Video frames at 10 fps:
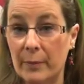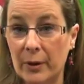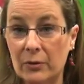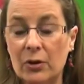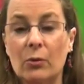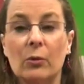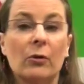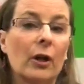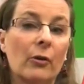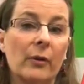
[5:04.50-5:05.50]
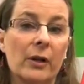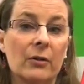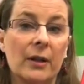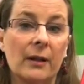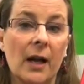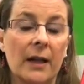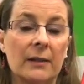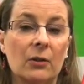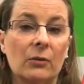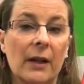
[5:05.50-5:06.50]
with middle school or low readers at the high
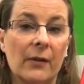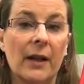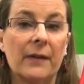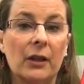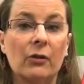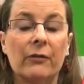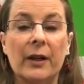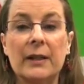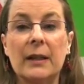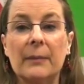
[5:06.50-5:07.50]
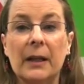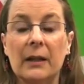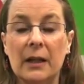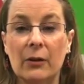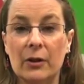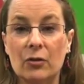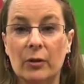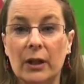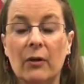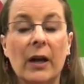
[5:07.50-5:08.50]
school level. I think you'll find something in here that's
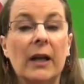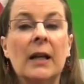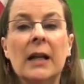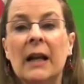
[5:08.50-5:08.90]
really great.